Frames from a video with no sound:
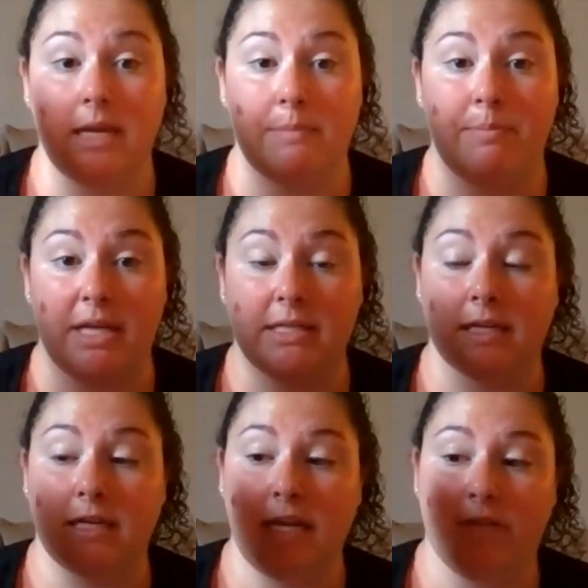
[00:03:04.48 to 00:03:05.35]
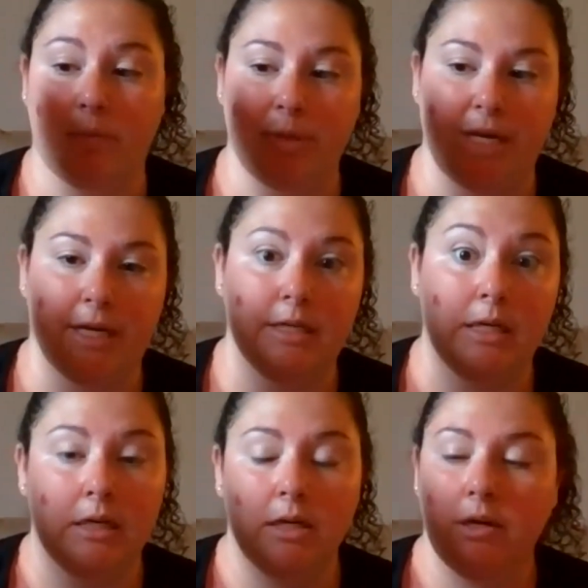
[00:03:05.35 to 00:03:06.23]
a basic need of a plant.
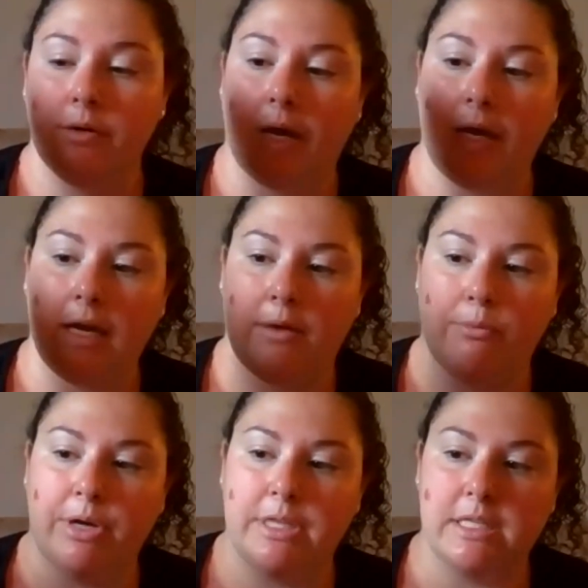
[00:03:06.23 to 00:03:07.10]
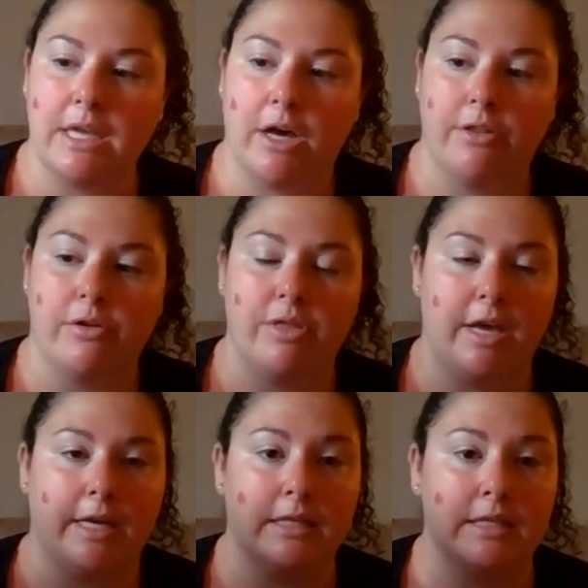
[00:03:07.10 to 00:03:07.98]
Okay, and what is the other
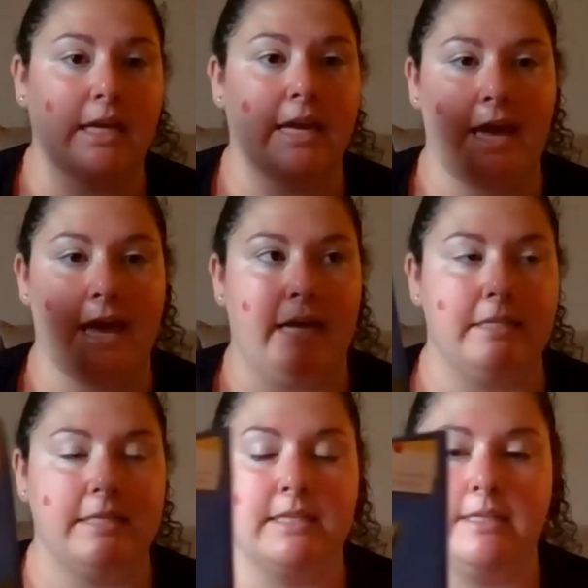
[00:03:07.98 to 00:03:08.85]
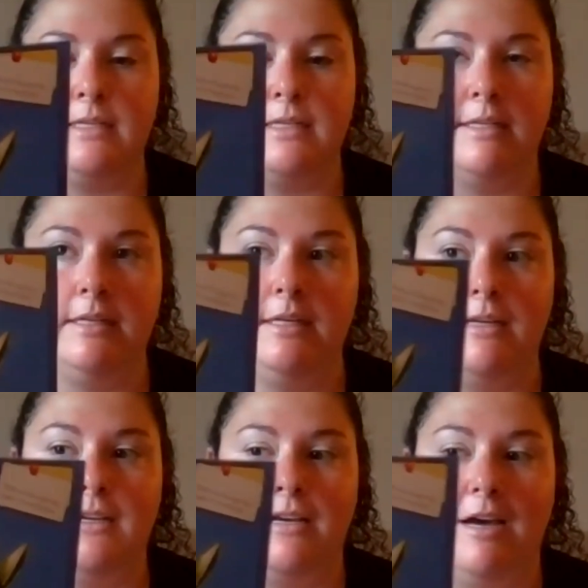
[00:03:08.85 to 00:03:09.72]
thing? It's a gas.
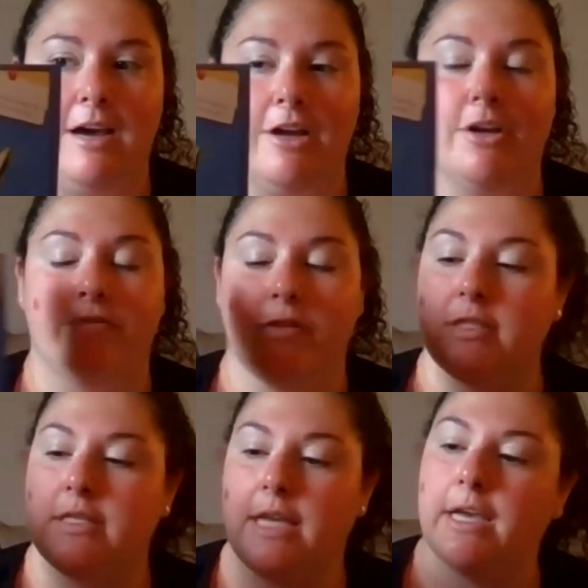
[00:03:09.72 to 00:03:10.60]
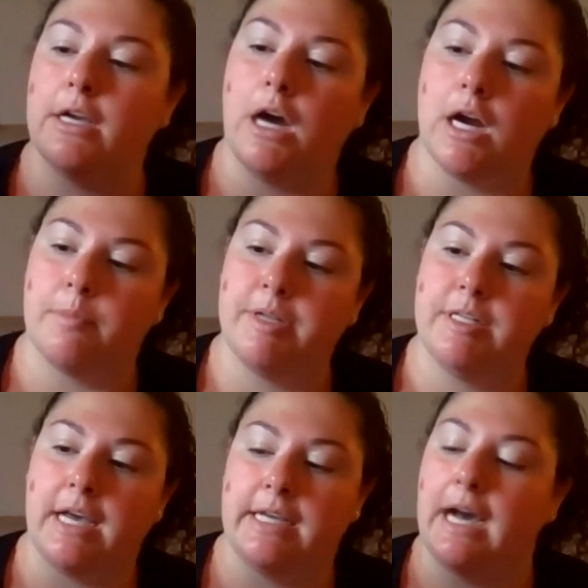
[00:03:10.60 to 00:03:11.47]
I heard friends say it, carbon
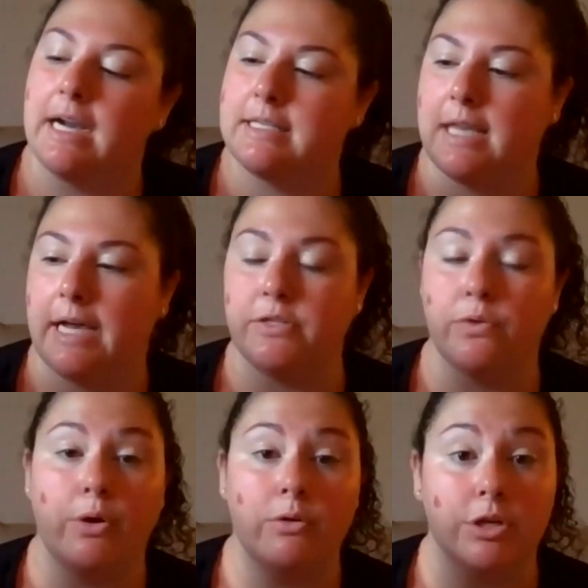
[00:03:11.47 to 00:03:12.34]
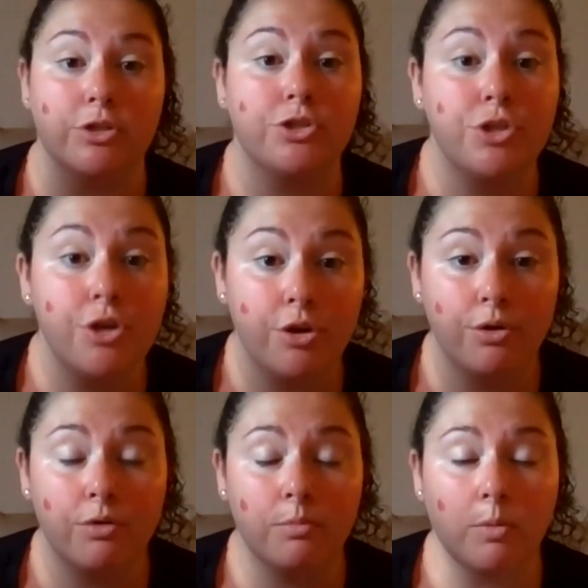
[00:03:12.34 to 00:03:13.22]
dioxide. So those are
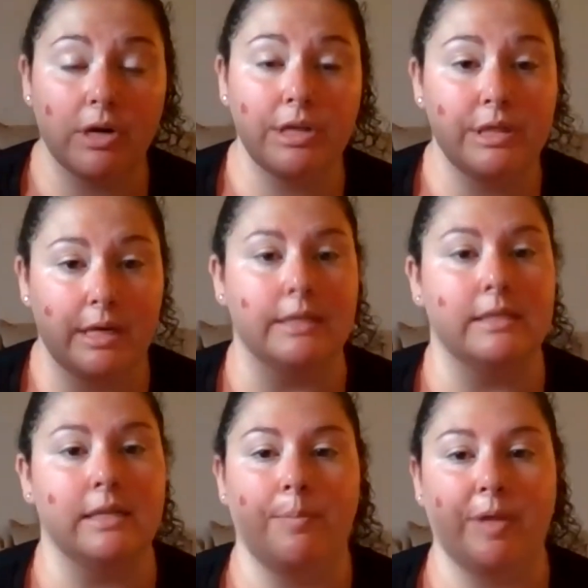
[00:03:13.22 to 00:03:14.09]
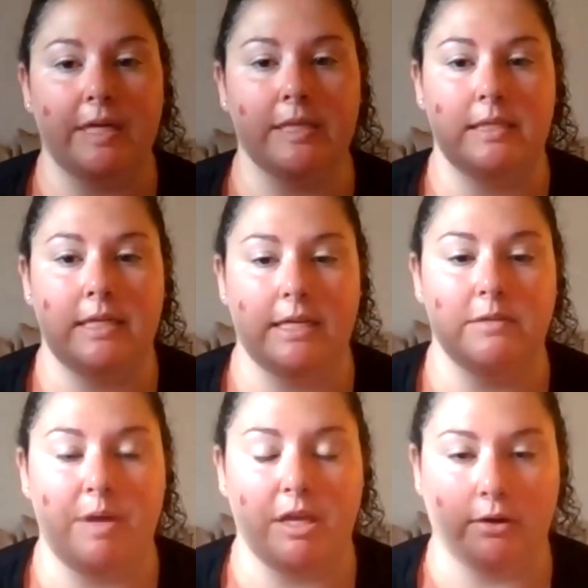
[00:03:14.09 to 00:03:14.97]
2 more things that plants need
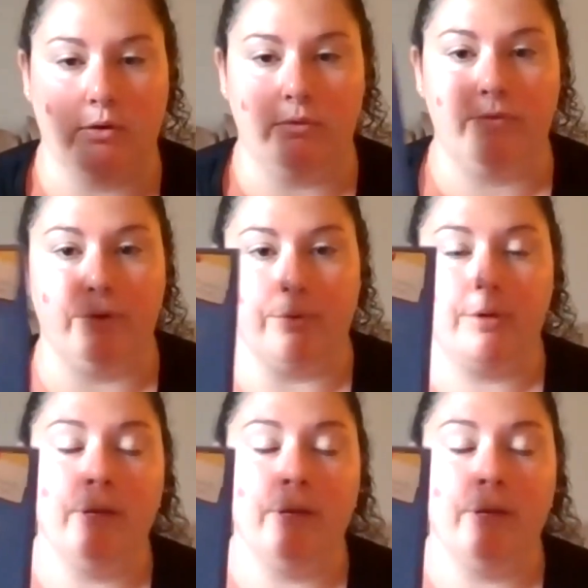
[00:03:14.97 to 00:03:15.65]
to make their own food.